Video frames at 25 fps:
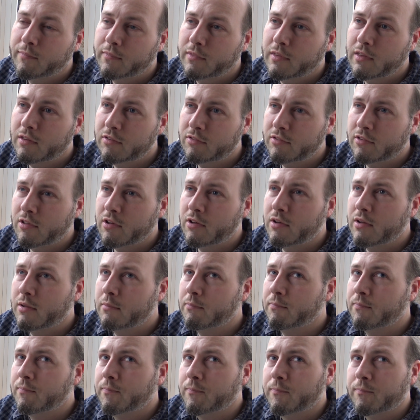This
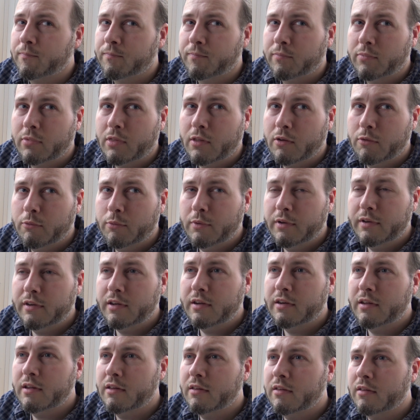time we
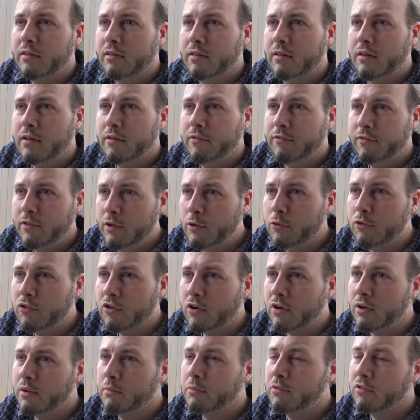did it a few
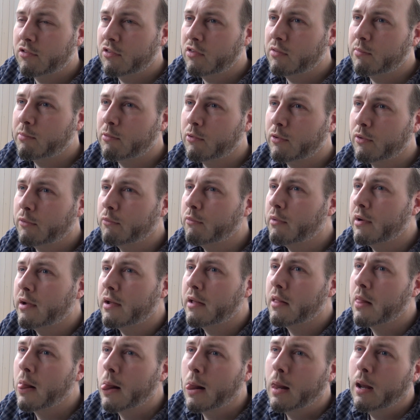times to the point
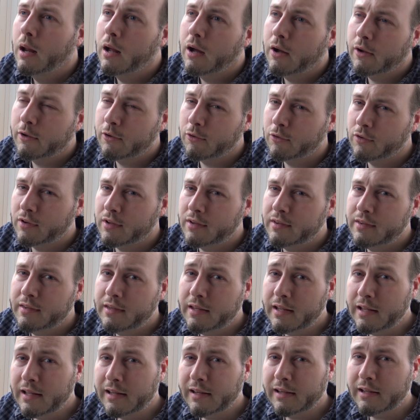where I got it
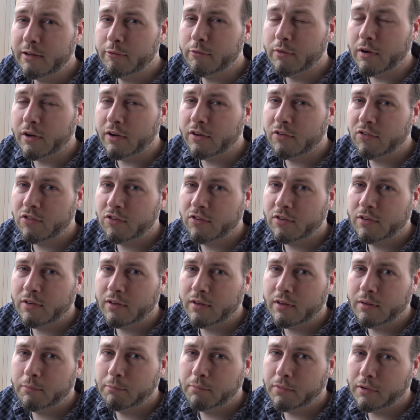nearly right
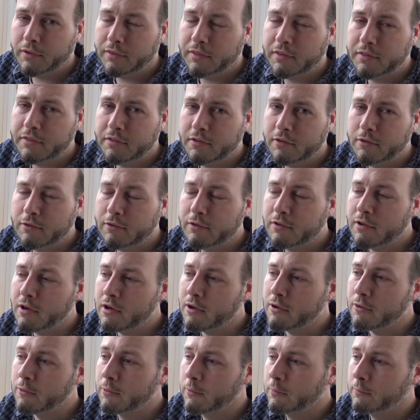by the 3rd
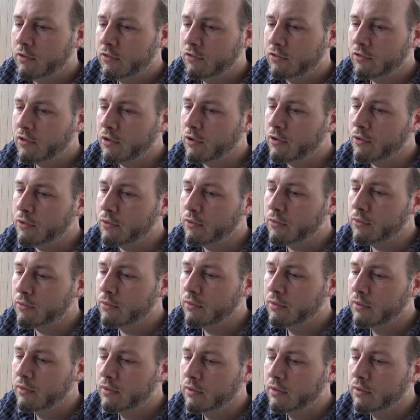go. So